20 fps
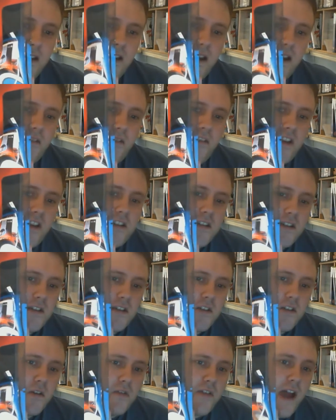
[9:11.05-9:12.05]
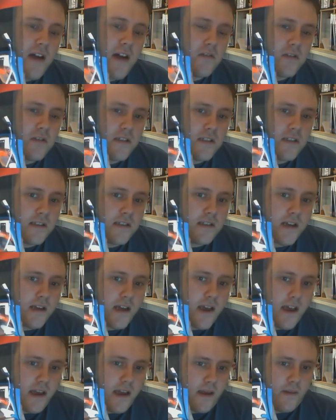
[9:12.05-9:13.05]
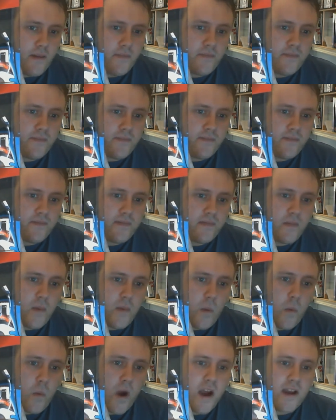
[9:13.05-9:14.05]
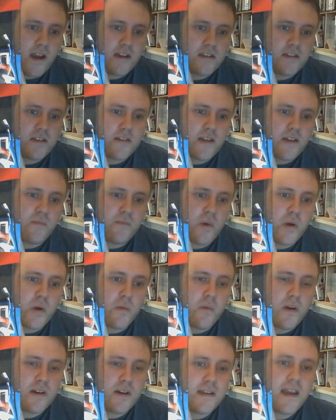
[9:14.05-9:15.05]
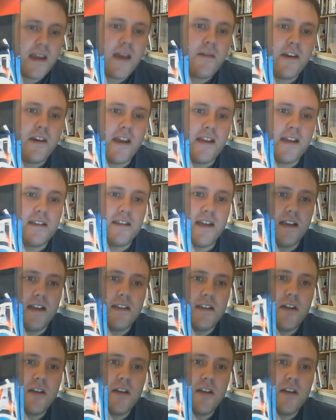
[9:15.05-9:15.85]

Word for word: uh, Vengeance two thousand um, wireless seven point one gaming headset.